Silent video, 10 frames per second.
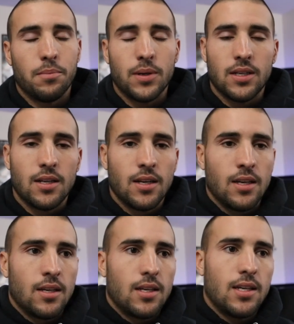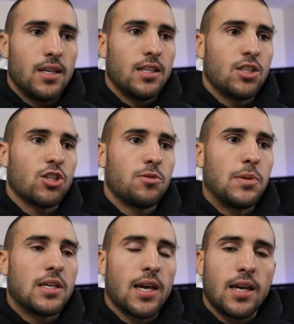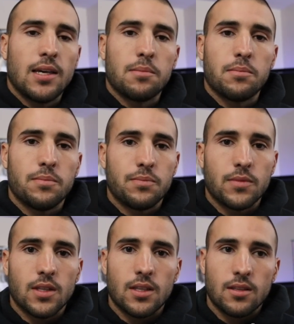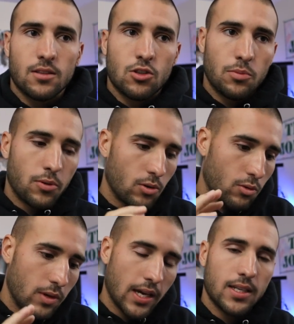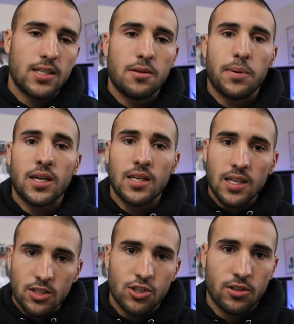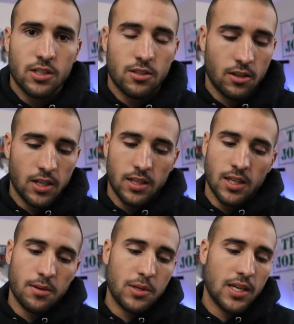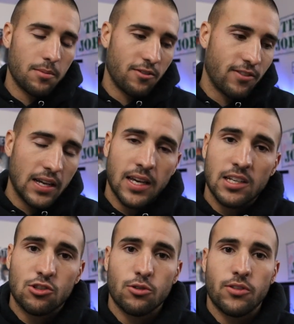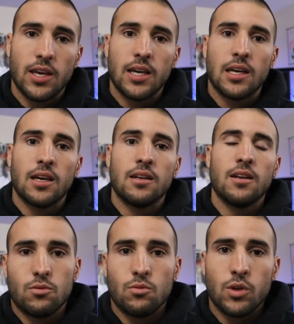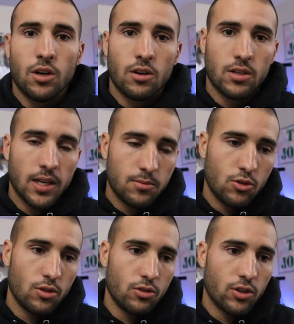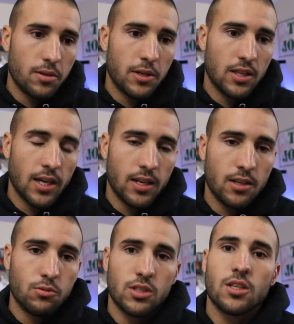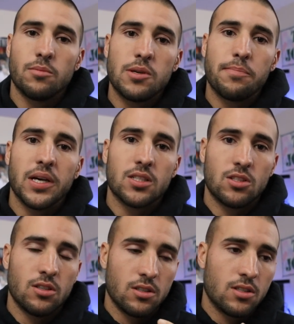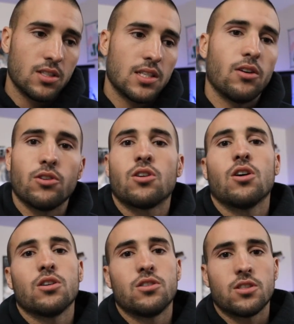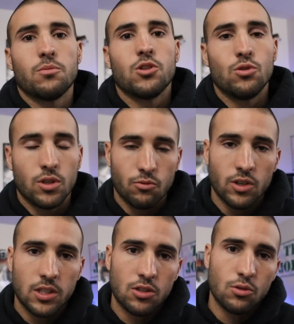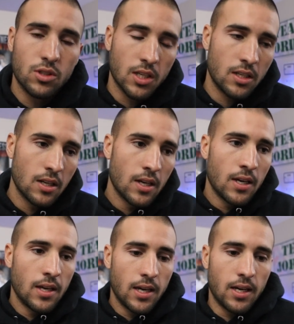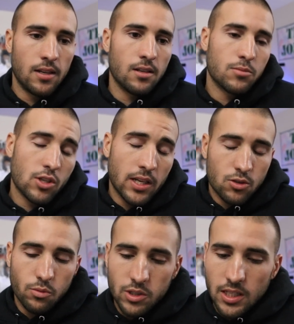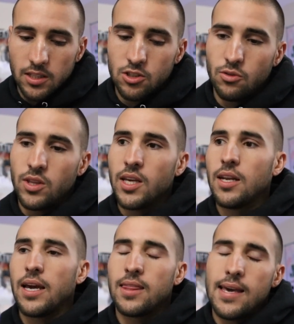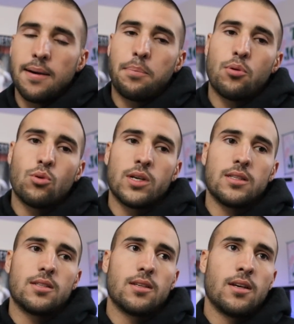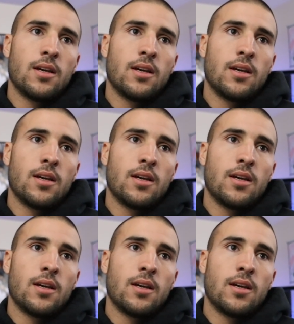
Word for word: But it just became to the point where we had to keep paying insurance on it, and then it became a financial thing, and we all came to an agreement that it was gonna be best to sell the car to someone who could really use it. And so that's what we did. So then at that point,